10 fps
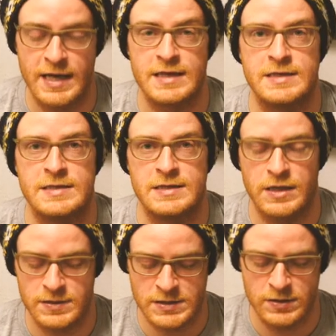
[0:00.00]
the excess
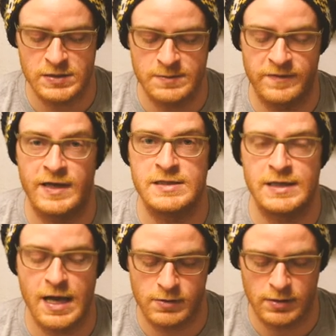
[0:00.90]
CO2 to be
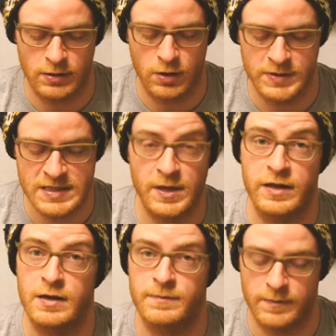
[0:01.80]
vented out along with some
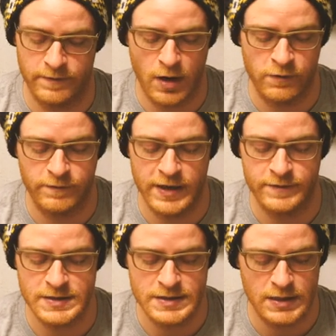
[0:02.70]
other off
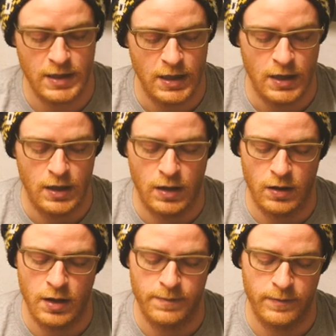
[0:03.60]
flavours.
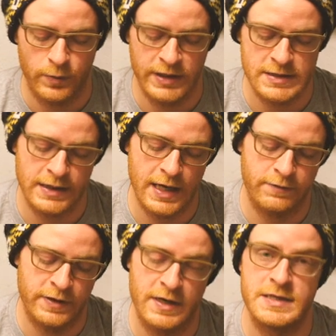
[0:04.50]
Um, we need to
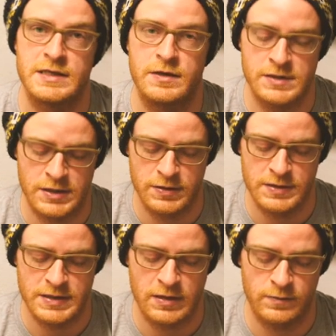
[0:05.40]
get rid of that
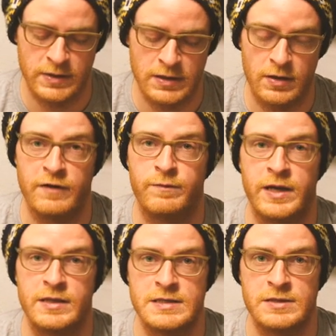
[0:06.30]
CO2 so that we don't have
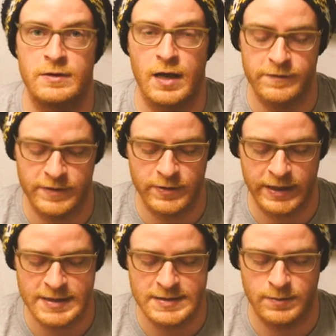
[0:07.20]
beer that's too lively when
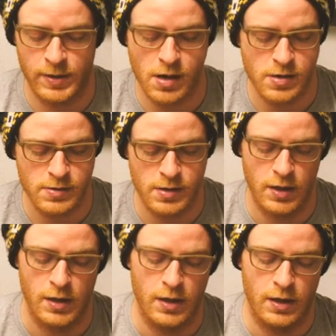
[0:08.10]
it gets to the bar.
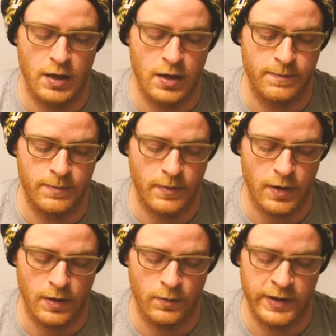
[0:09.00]
Um,
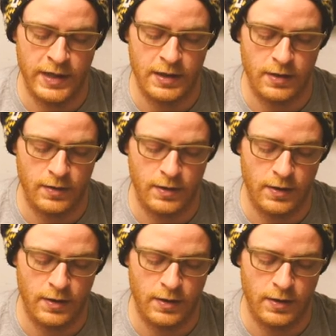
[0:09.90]
we then